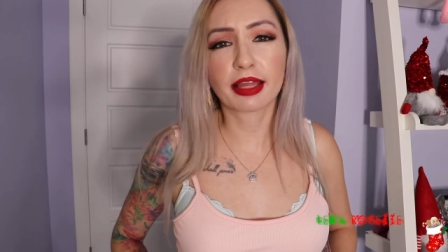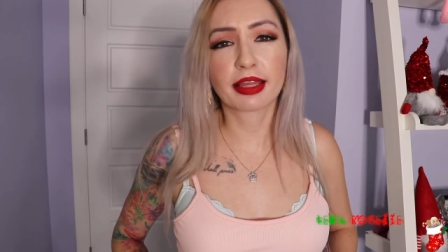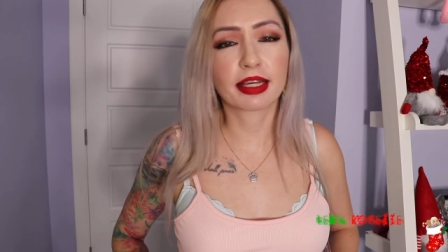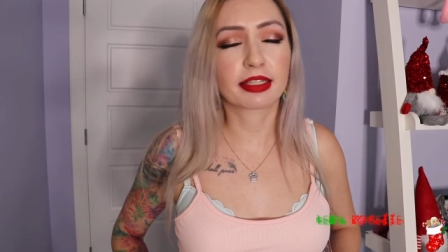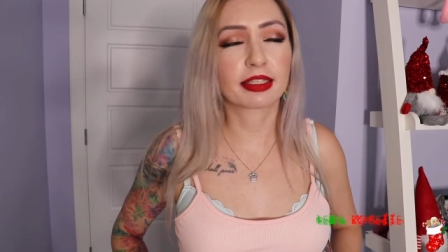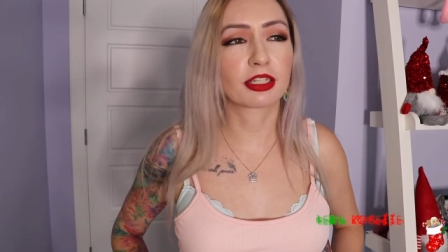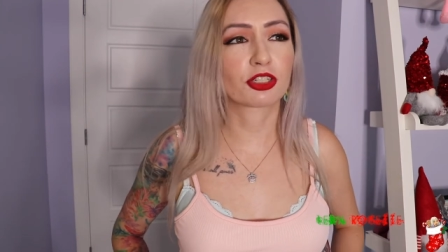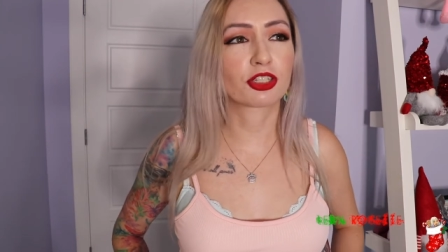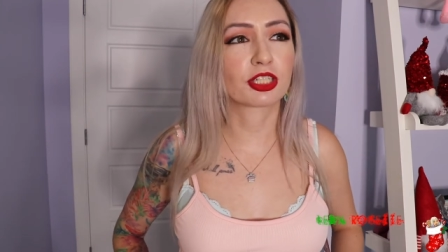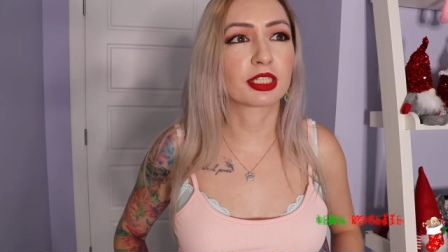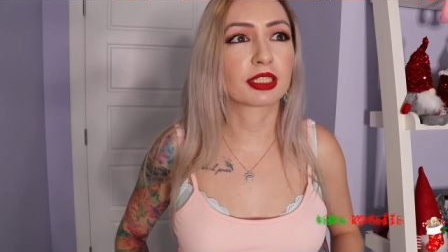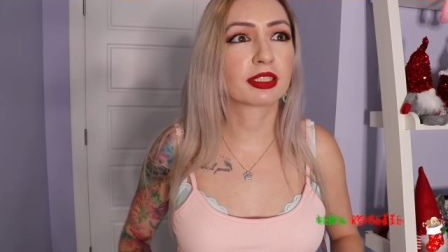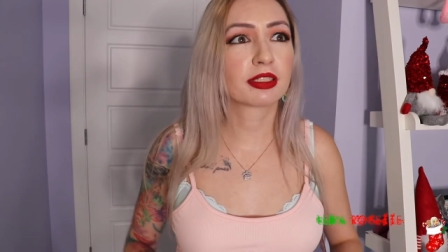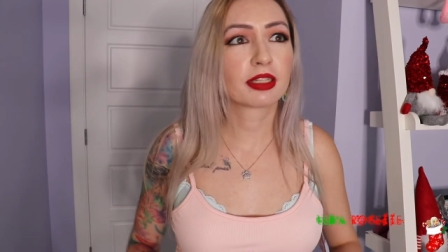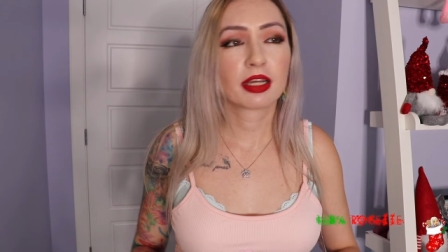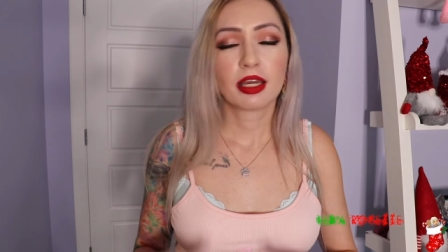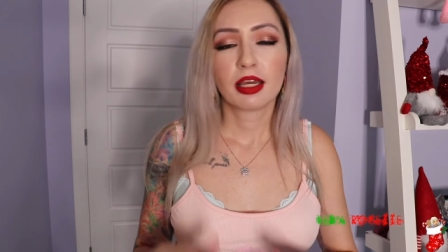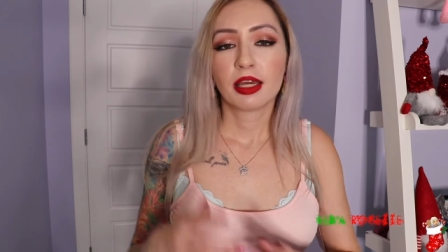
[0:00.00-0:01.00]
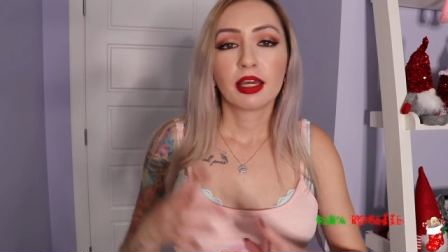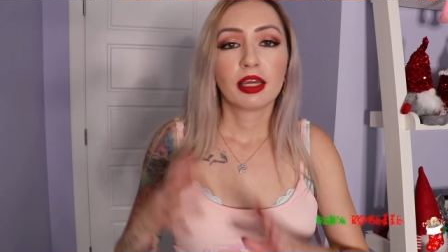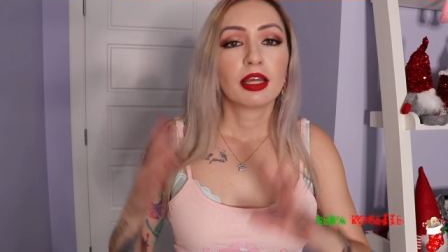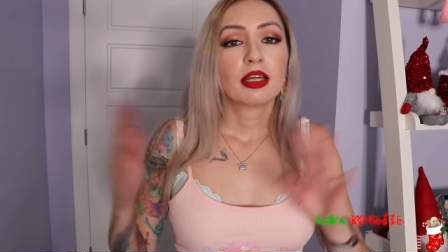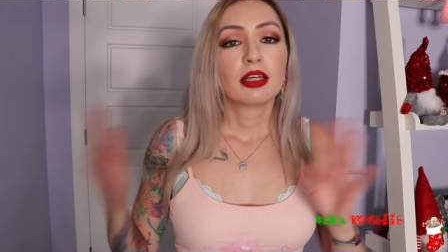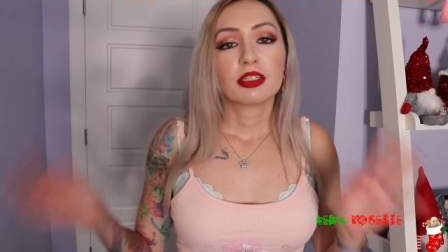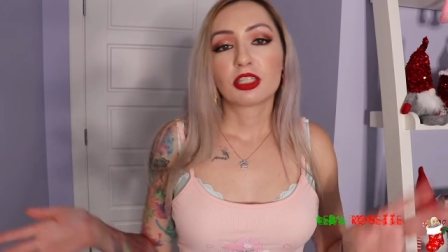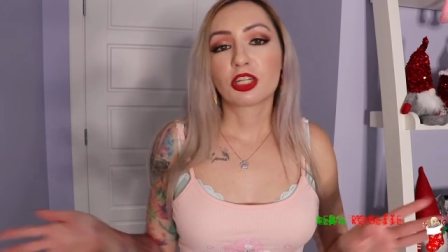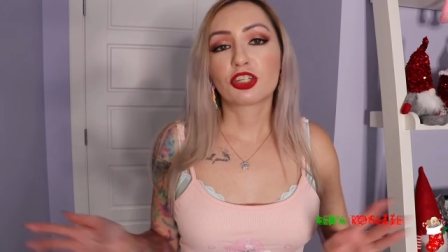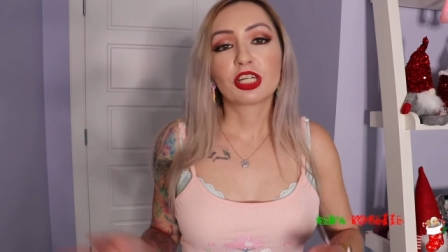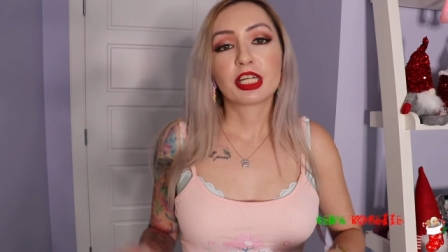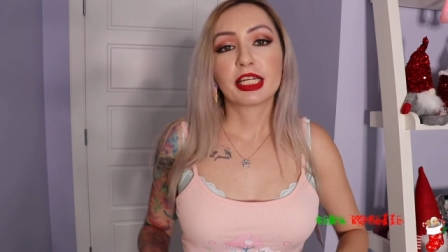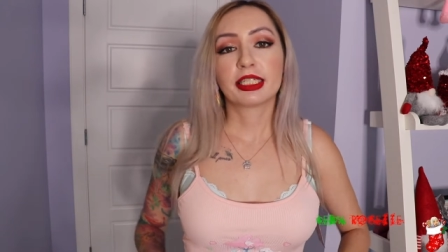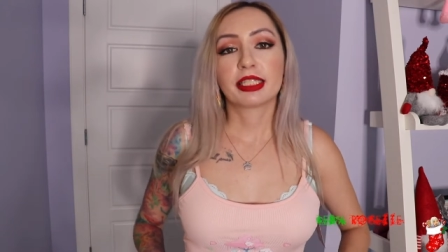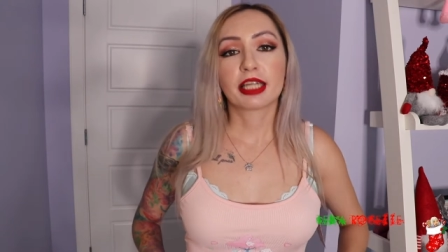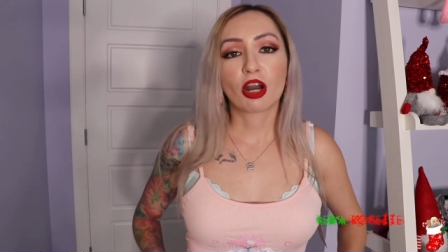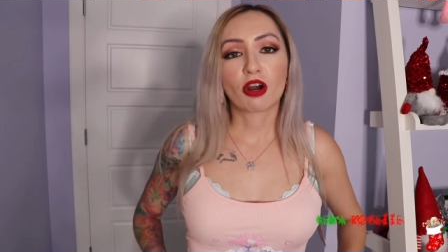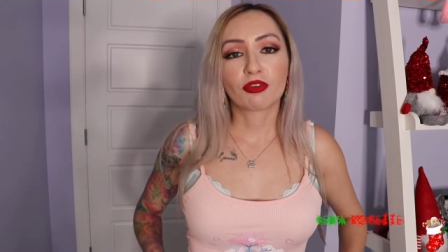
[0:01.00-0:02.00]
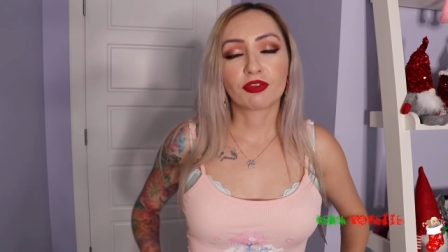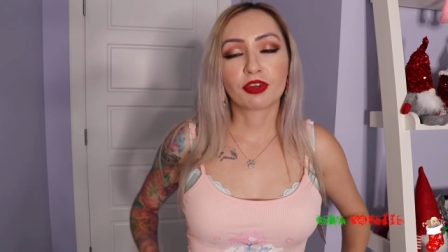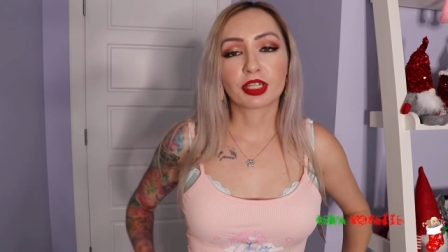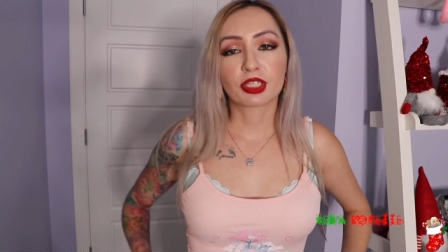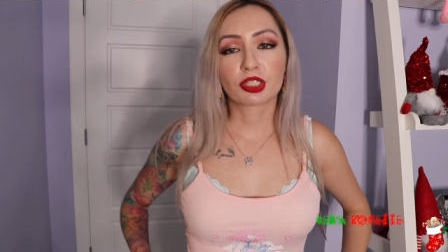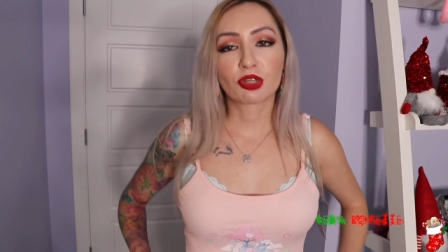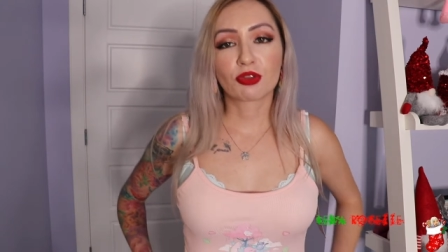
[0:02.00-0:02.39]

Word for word: I think that's just such an easy outfit.